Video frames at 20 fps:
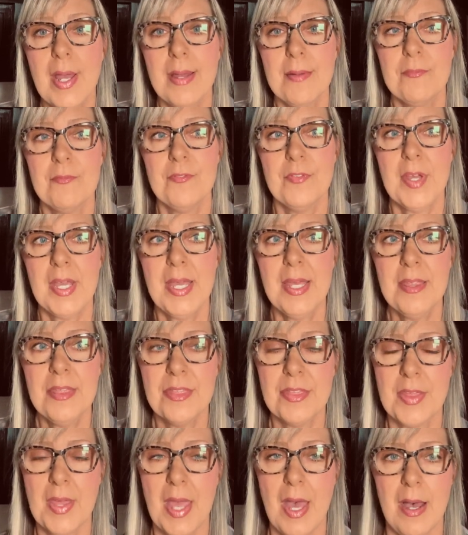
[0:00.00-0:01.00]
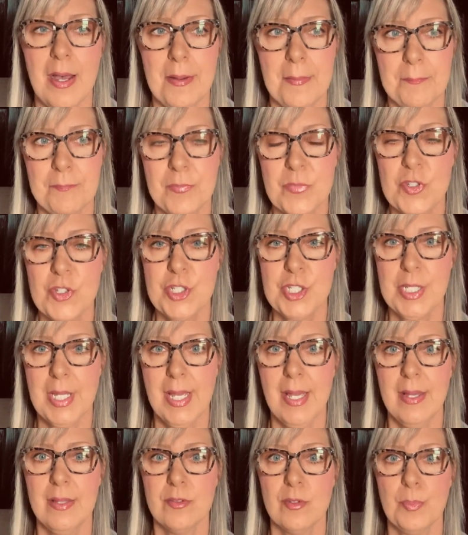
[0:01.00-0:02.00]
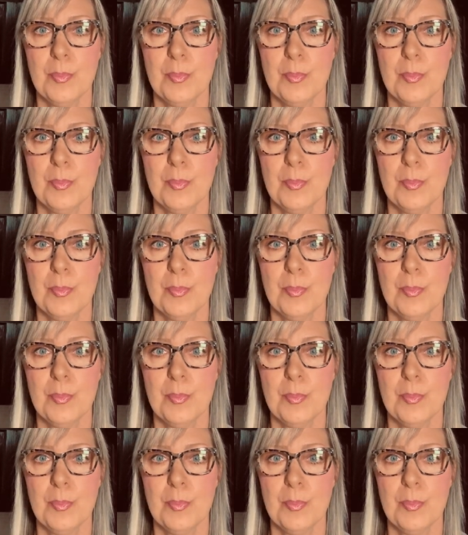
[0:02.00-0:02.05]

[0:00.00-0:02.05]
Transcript: on faith. She has